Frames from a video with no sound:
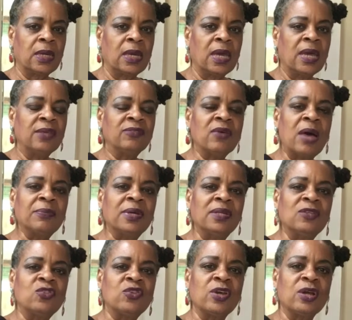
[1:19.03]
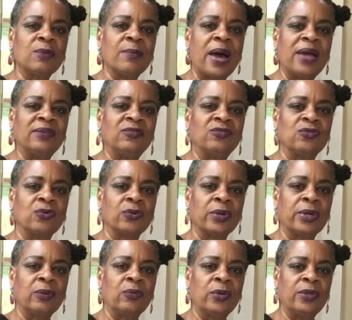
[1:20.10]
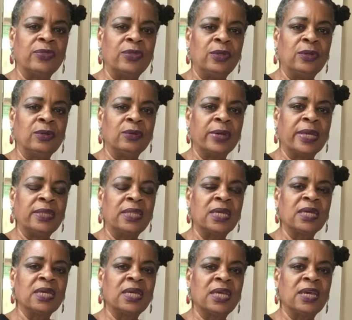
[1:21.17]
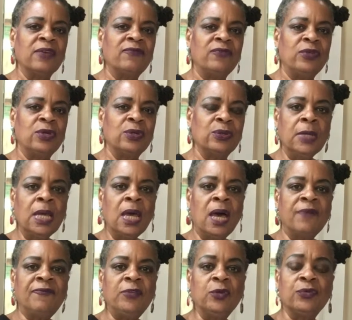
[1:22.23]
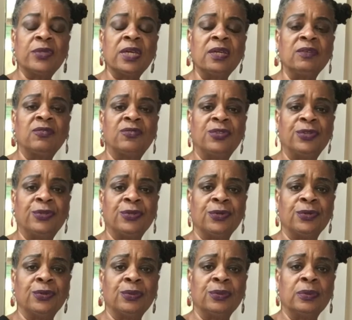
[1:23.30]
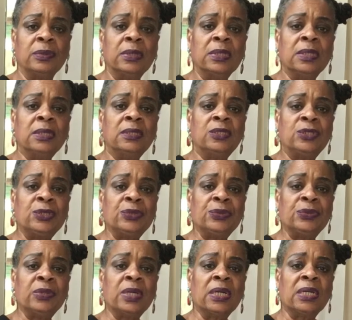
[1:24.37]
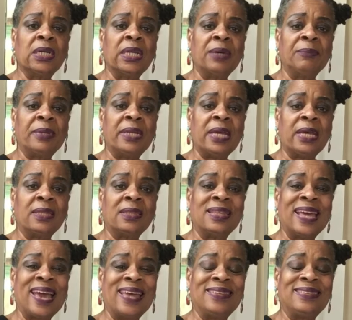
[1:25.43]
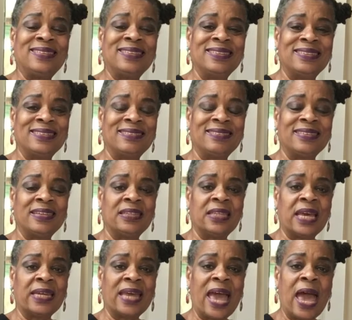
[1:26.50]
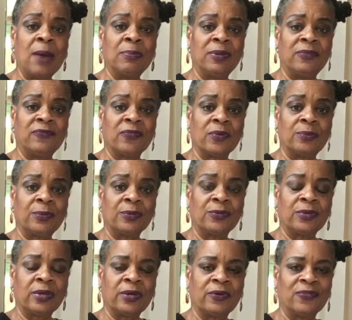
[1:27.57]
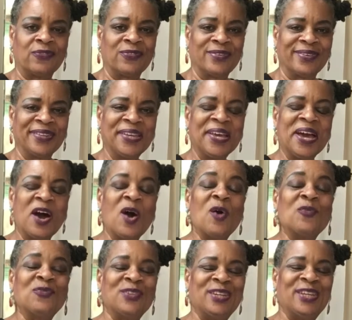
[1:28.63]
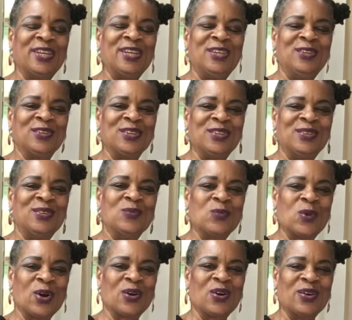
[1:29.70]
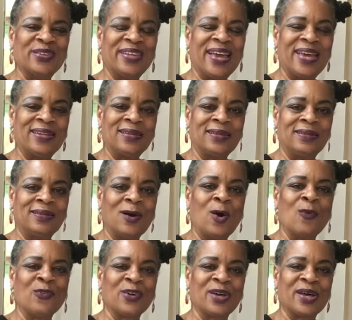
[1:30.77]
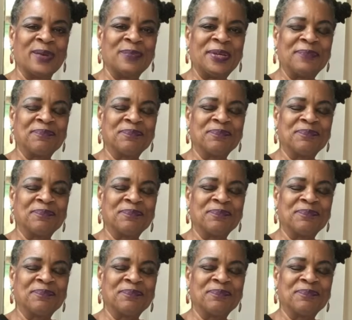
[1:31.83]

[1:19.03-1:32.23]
So I'm going to share my story with you and then give you a few things to do to eliminate that tendency and that habit from yourself. Hopefully, you can work on that and overcome it.